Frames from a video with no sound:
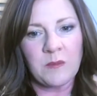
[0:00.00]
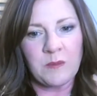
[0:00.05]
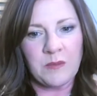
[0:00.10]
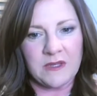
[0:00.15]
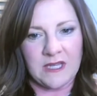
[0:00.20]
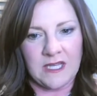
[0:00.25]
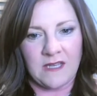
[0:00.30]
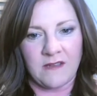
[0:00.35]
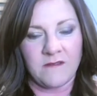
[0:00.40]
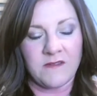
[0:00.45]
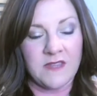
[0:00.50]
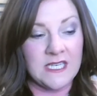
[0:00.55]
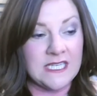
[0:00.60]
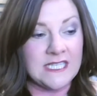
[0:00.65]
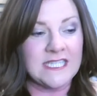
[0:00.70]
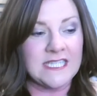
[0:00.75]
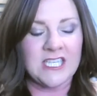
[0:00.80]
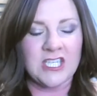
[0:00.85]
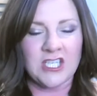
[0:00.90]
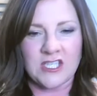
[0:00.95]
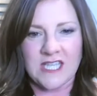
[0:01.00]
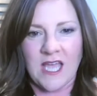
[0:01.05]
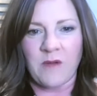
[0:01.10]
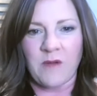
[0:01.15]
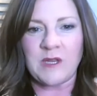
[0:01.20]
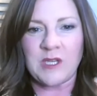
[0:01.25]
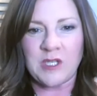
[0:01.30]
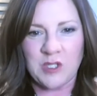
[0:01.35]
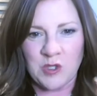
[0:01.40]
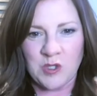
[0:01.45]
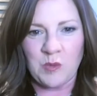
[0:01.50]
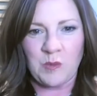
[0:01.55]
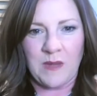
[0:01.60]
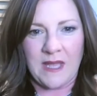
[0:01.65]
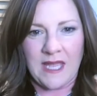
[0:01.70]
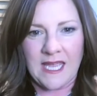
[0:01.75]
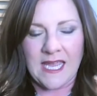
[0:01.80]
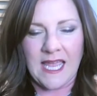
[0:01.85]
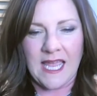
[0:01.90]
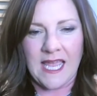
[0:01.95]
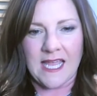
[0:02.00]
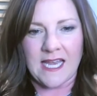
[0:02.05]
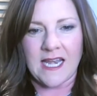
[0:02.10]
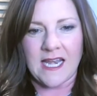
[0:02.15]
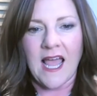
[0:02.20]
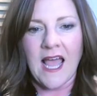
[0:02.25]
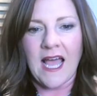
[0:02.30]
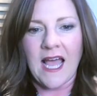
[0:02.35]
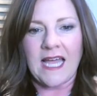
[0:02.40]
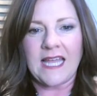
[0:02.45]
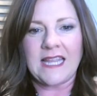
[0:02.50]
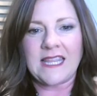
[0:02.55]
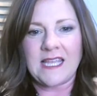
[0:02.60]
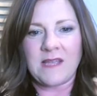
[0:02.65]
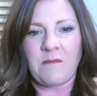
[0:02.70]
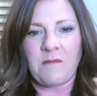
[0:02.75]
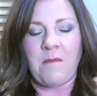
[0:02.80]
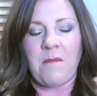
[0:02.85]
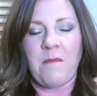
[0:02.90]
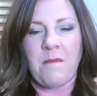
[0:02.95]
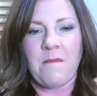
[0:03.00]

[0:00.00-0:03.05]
believe the decisions that we do make and i think